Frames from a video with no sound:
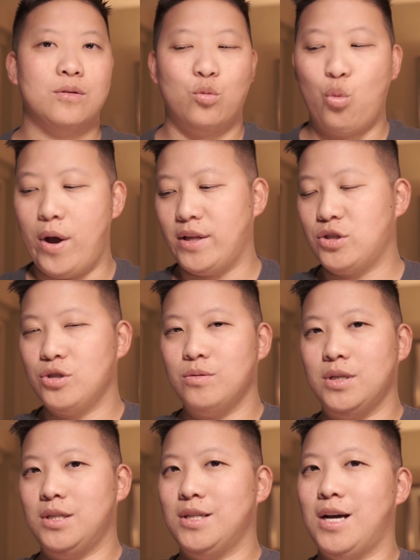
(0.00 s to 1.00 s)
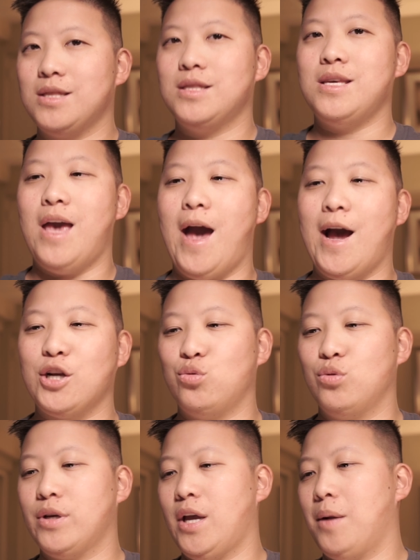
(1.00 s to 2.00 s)
weight to it, not the
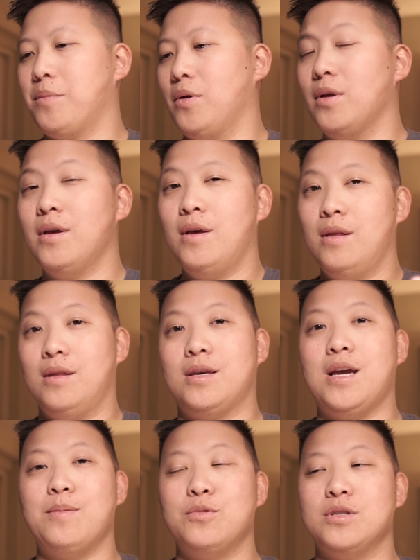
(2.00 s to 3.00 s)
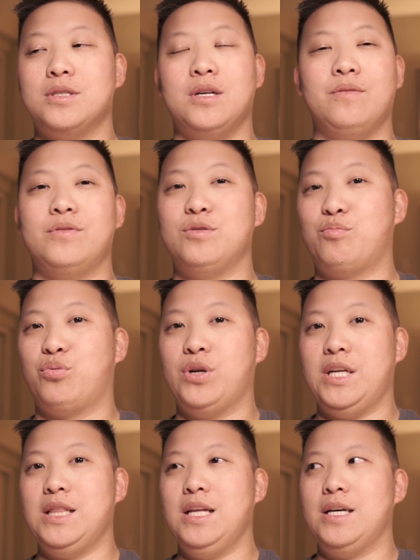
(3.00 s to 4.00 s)
actual camera. The camera itself is
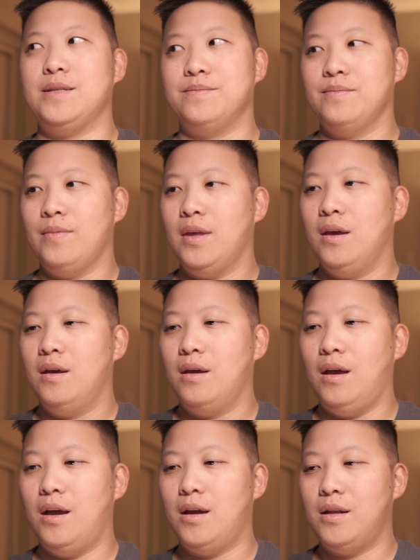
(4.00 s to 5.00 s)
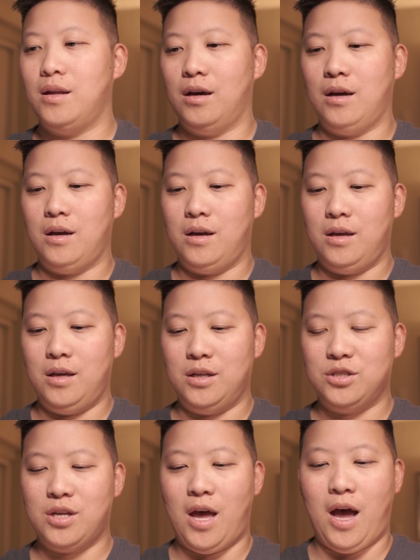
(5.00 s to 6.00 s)
pretty light, and
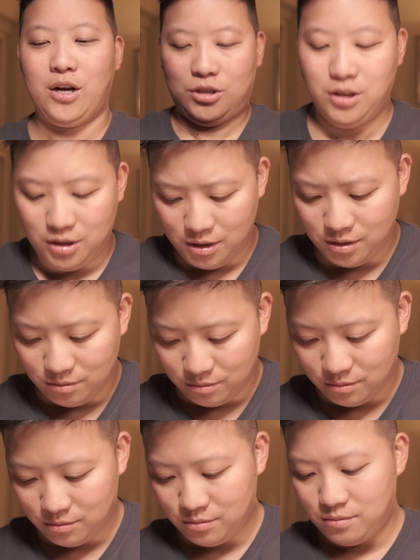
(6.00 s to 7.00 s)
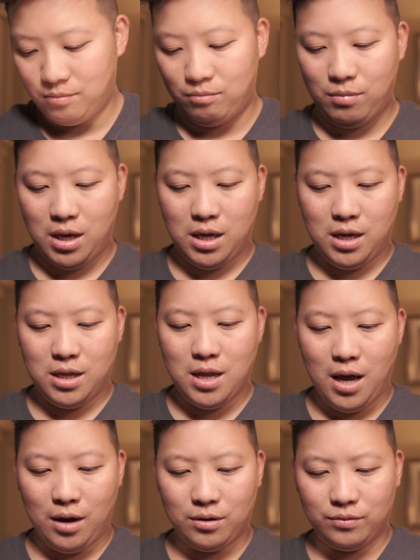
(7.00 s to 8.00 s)
it's actually made
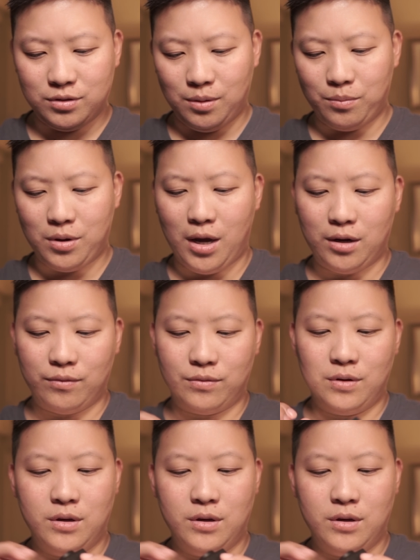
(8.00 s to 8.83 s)
out of some kind of